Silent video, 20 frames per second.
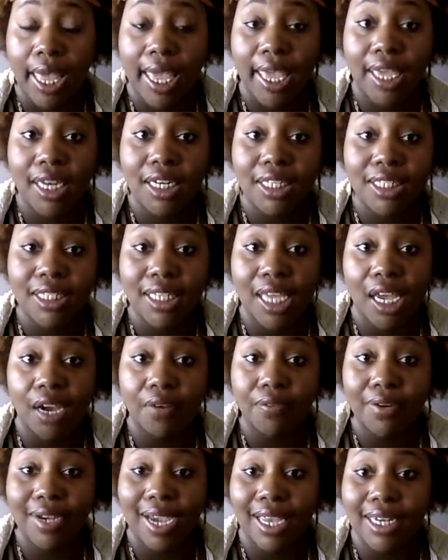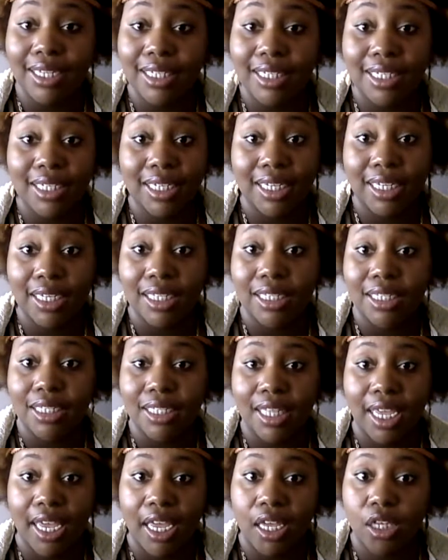And the sad reality is
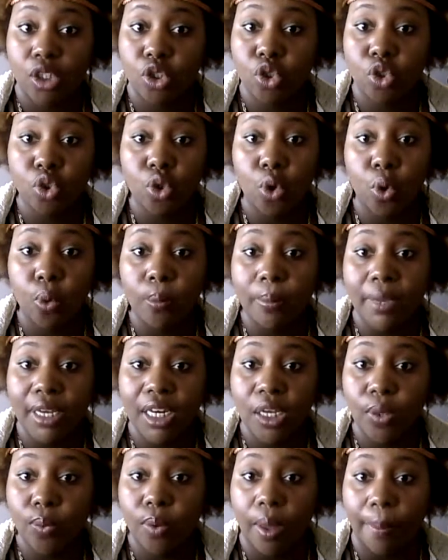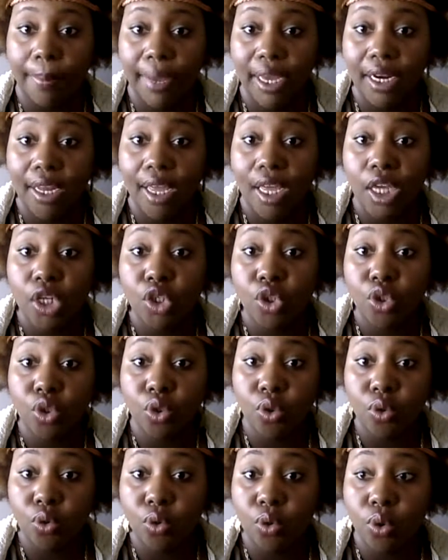that so many women
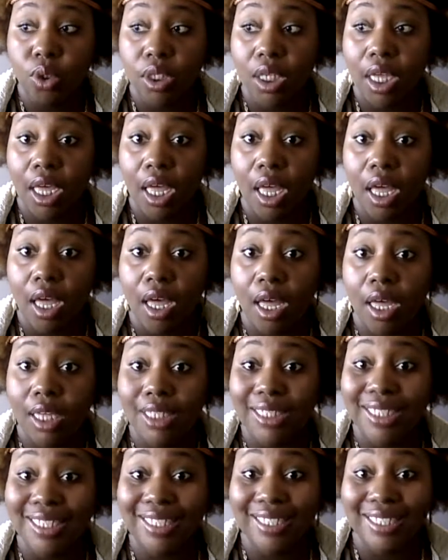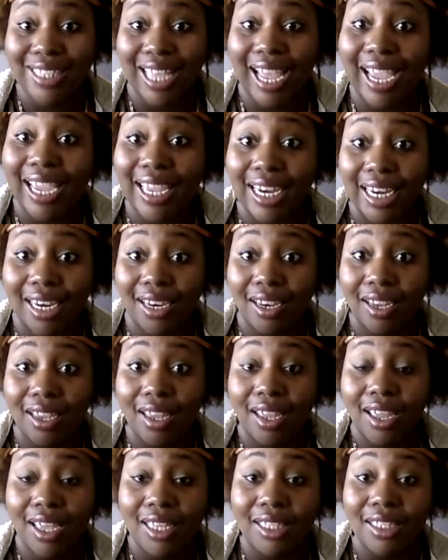choose society
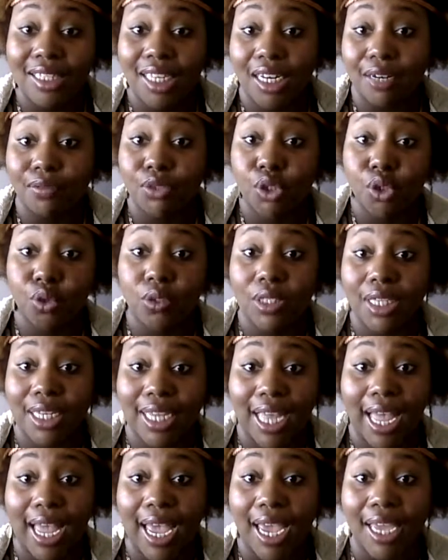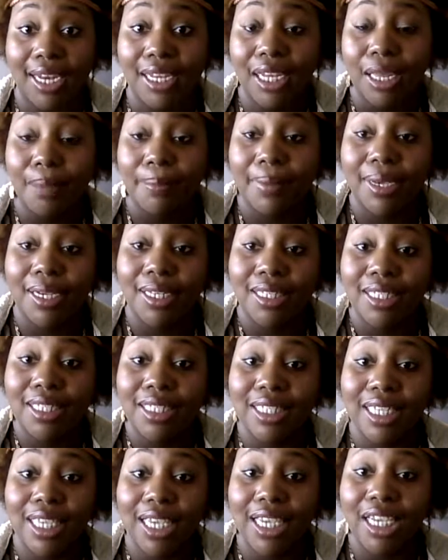instead of choosing God,
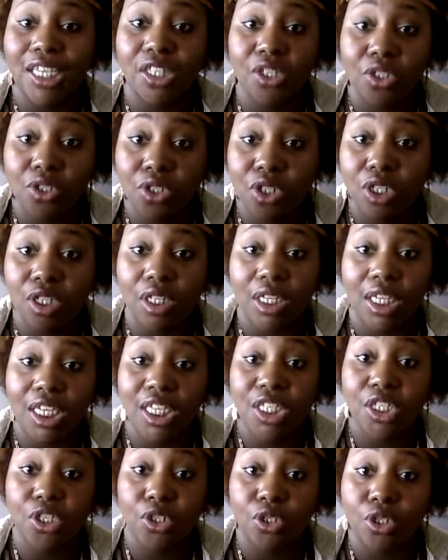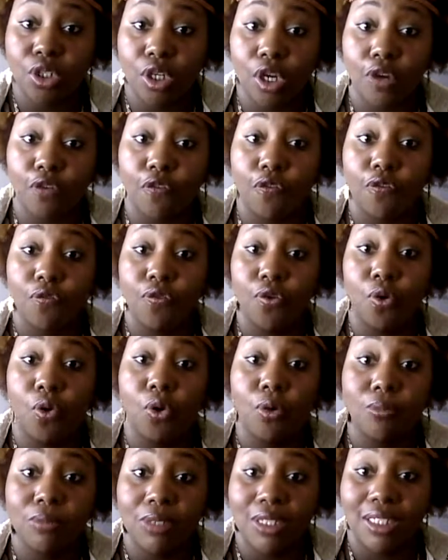because it's easier to
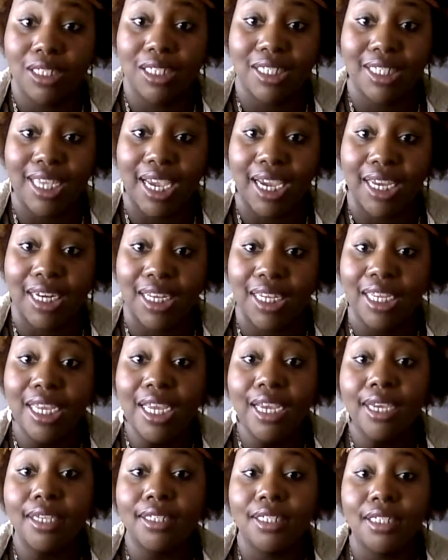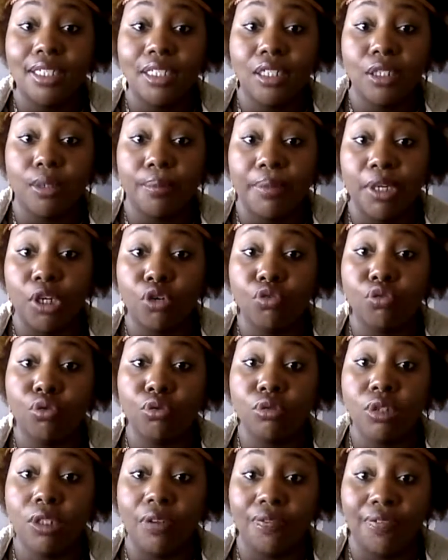conform to society than to be
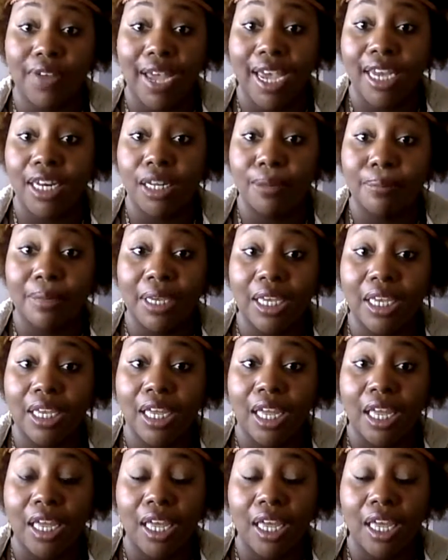crucified and be